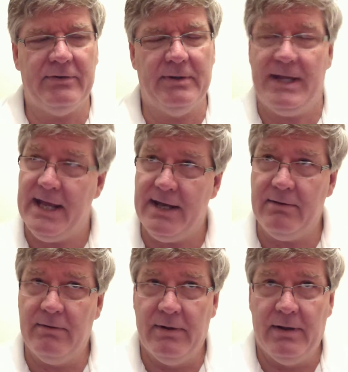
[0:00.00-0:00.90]
And then
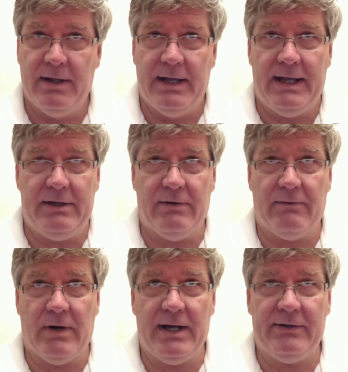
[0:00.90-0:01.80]
in your
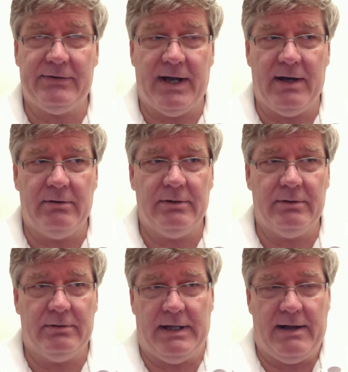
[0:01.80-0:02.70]
writing style,
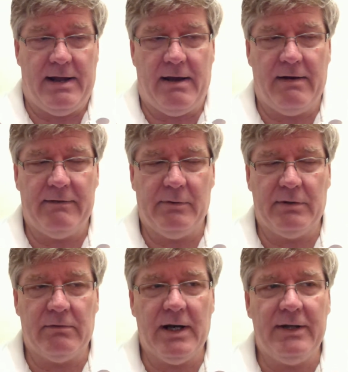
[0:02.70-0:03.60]
how everyone
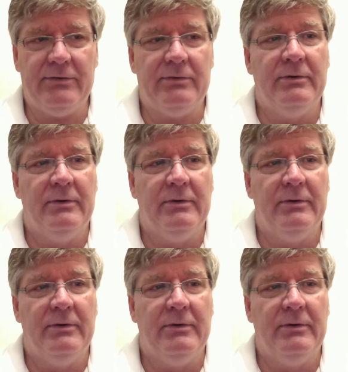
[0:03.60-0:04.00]
writes,